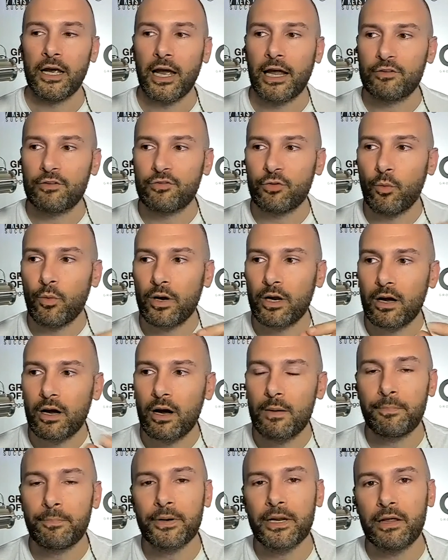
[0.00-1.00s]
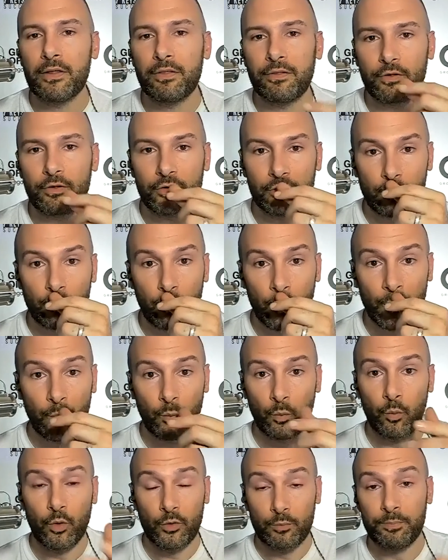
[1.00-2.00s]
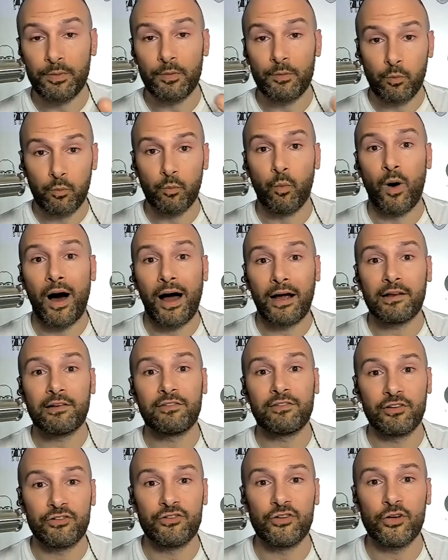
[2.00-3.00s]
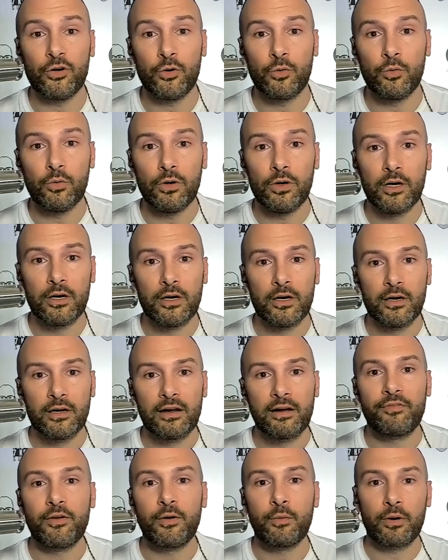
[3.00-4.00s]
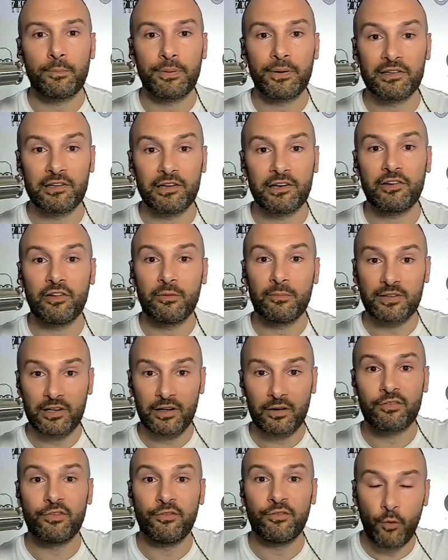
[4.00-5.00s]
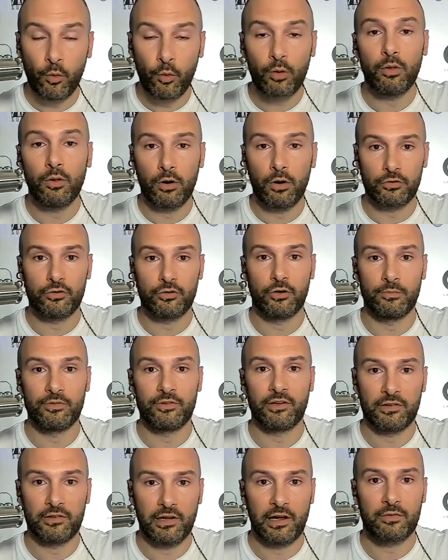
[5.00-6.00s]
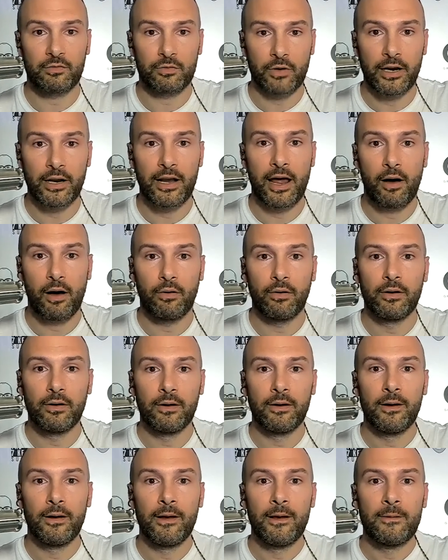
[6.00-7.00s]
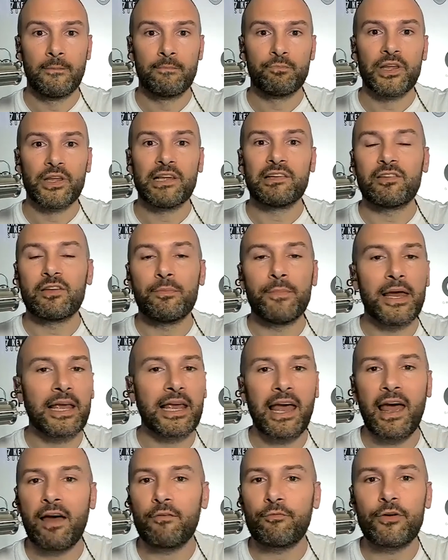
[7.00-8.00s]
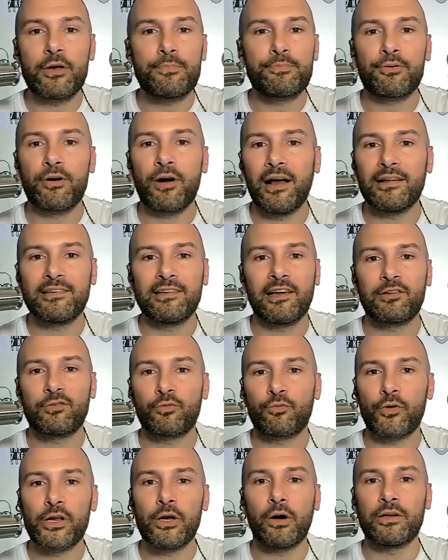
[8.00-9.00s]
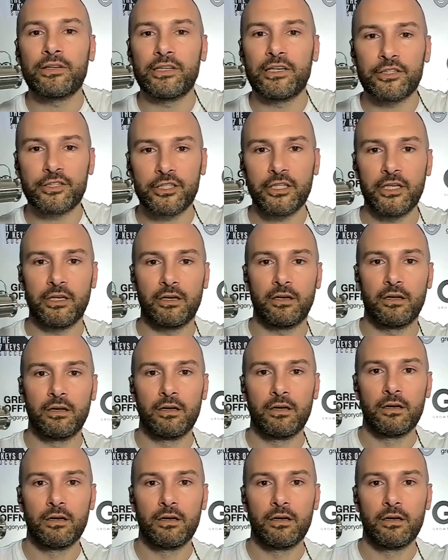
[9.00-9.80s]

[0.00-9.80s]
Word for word: And so, what a company would, would be wise to do if they want to position themselves for long term success right now is to make every process re audition.